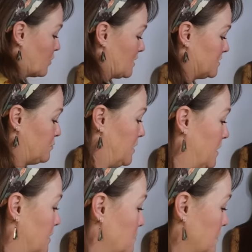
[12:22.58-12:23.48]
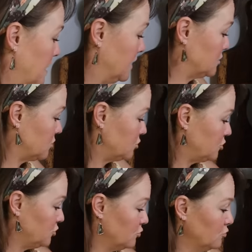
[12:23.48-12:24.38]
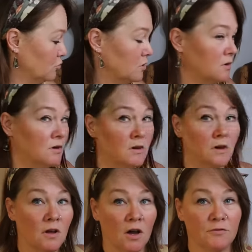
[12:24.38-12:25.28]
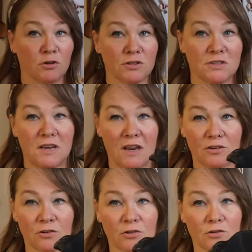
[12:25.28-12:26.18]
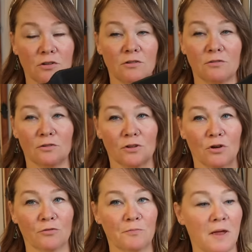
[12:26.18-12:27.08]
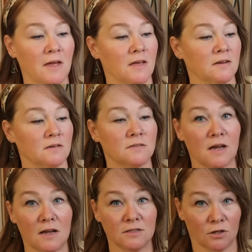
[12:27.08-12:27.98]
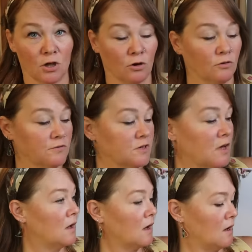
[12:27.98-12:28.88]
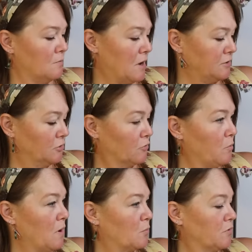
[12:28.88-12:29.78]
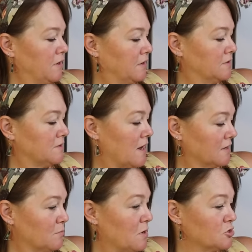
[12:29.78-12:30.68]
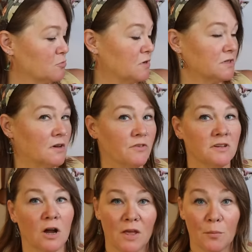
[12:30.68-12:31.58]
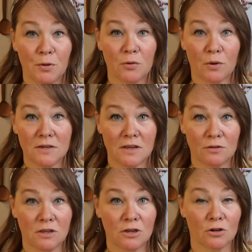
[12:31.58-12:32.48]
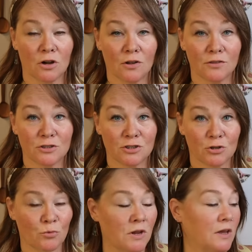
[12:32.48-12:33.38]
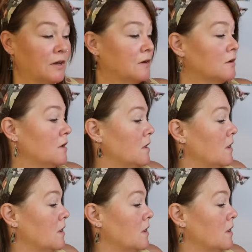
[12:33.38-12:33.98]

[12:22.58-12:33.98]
recipe makes two of your standard loaf pan size loaves. Um, I don't remember the exact measurements of it. I'll put it right down here on the screen.